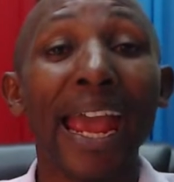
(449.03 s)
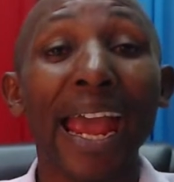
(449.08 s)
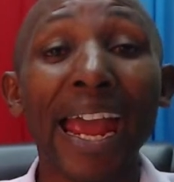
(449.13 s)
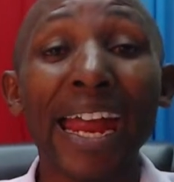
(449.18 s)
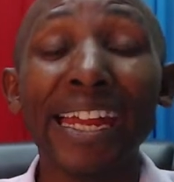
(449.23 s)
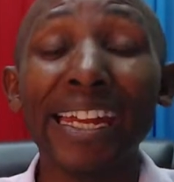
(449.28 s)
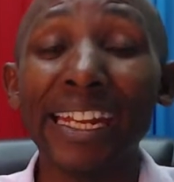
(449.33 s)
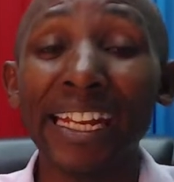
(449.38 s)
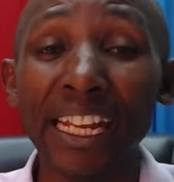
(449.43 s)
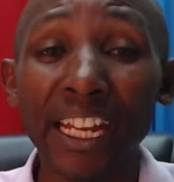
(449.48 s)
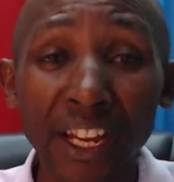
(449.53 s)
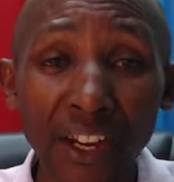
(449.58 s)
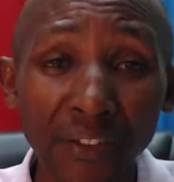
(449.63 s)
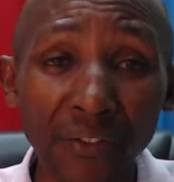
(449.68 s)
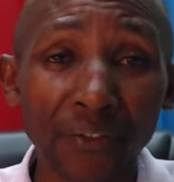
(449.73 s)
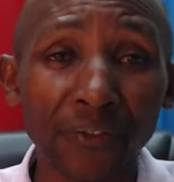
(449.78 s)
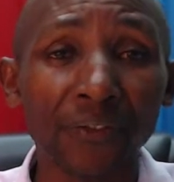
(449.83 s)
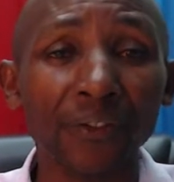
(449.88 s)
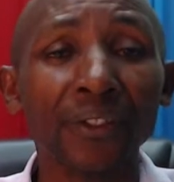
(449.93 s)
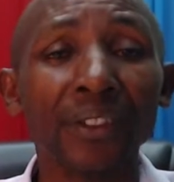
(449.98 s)
And
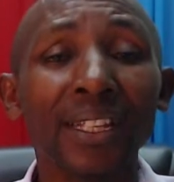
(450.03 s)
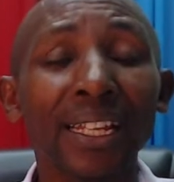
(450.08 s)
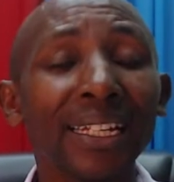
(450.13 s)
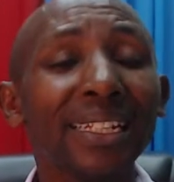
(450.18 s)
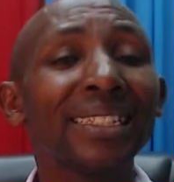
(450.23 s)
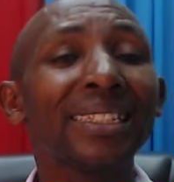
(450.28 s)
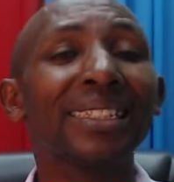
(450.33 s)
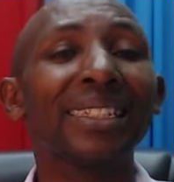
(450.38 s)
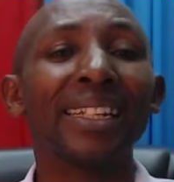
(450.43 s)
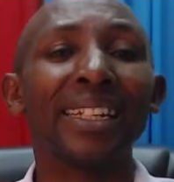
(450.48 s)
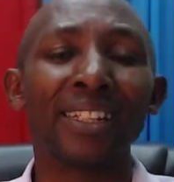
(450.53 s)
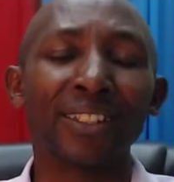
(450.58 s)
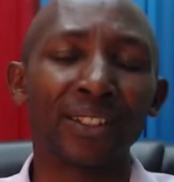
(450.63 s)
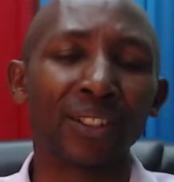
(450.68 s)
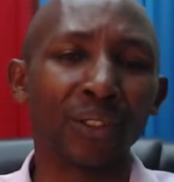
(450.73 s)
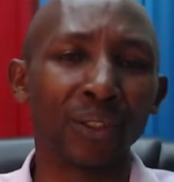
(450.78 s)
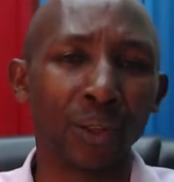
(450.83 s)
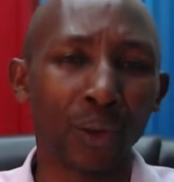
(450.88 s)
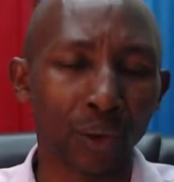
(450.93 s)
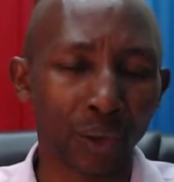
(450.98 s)
if this is
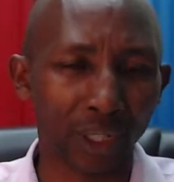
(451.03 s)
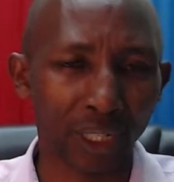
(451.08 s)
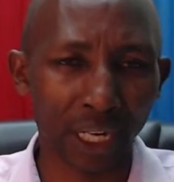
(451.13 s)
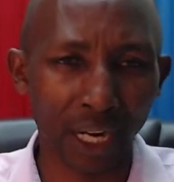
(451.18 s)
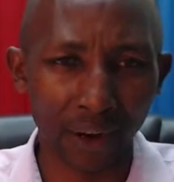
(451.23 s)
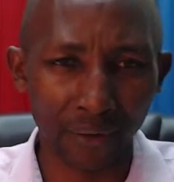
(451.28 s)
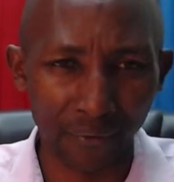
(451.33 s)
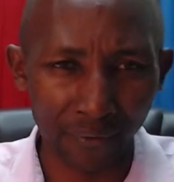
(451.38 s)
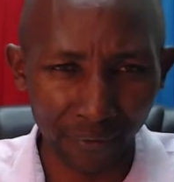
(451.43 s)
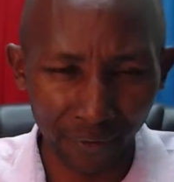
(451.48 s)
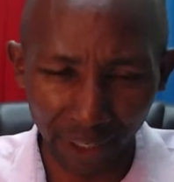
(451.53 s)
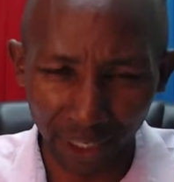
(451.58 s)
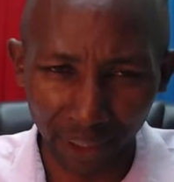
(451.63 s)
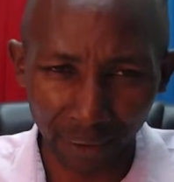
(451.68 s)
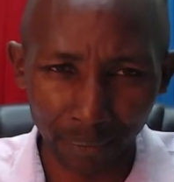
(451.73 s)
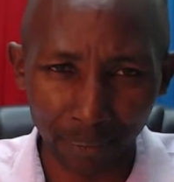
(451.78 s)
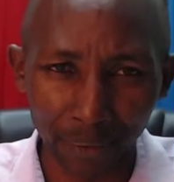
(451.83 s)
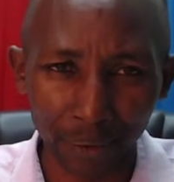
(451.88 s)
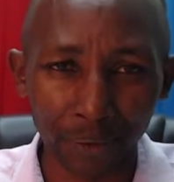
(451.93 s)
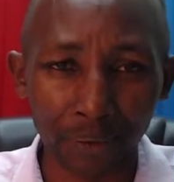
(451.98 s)
not
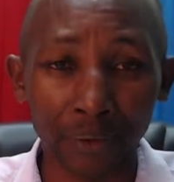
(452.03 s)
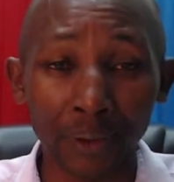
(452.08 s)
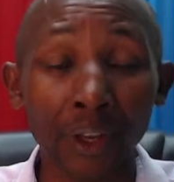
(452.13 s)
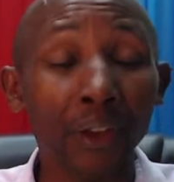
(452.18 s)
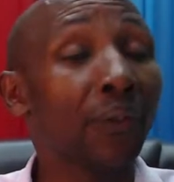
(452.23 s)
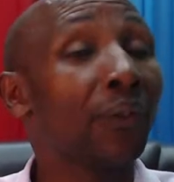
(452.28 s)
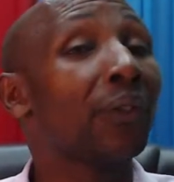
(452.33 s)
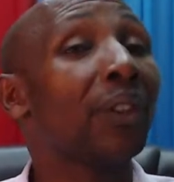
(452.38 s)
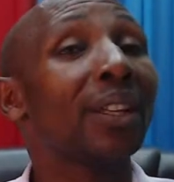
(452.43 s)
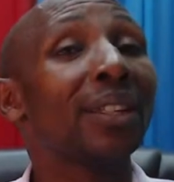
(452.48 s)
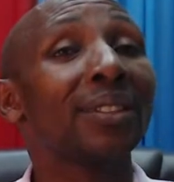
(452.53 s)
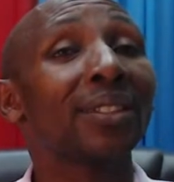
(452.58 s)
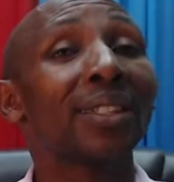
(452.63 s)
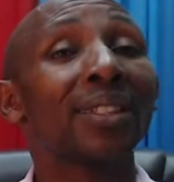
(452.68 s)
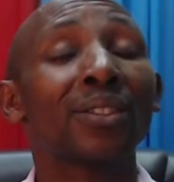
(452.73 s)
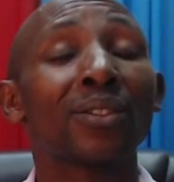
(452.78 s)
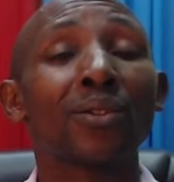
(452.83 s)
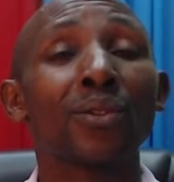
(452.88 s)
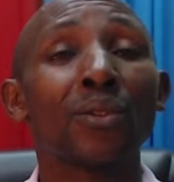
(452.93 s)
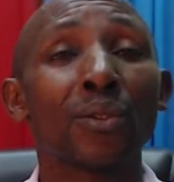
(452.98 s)
available, if this
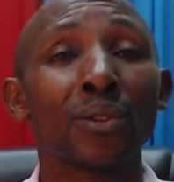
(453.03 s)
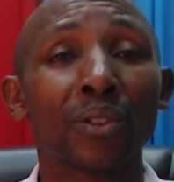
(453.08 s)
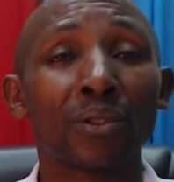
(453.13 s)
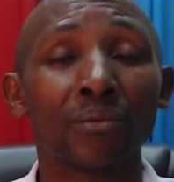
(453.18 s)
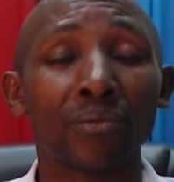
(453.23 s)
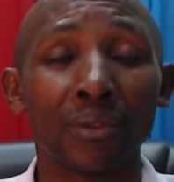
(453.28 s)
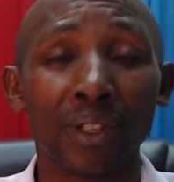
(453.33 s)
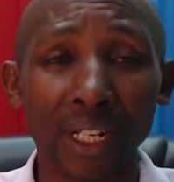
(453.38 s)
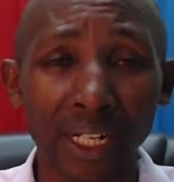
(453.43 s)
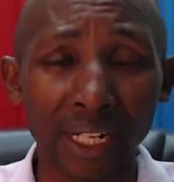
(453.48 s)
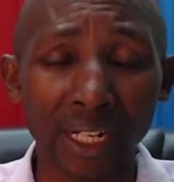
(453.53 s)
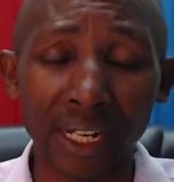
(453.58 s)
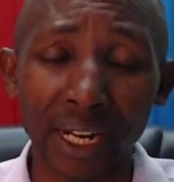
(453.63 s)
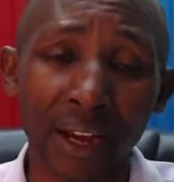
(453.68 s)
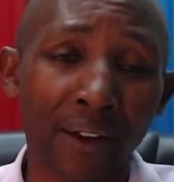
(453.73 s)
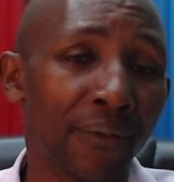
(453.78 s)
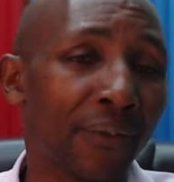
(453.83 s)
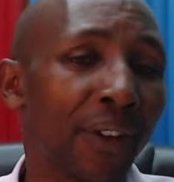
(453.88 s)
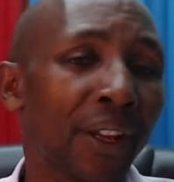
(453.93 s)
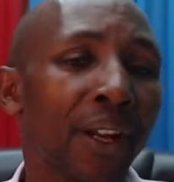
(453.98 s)
is not really
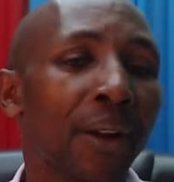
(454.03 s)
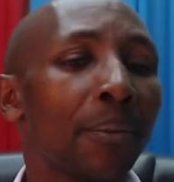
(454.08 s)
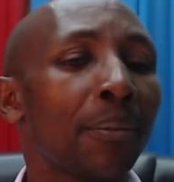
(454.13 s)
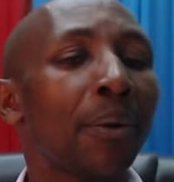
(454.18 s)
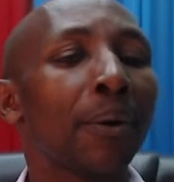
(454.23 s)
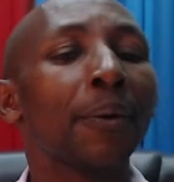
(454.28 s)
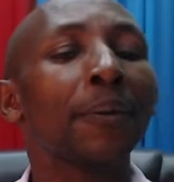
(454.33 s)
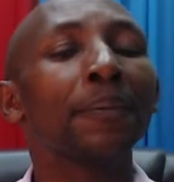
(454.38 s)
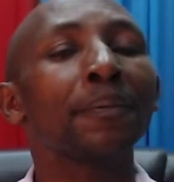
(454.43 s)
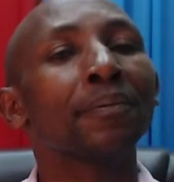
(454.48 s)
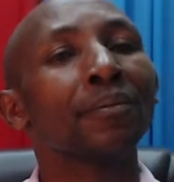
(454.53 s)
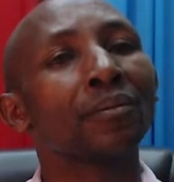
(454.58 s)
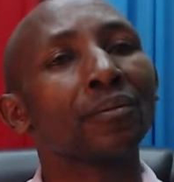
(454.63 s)
available,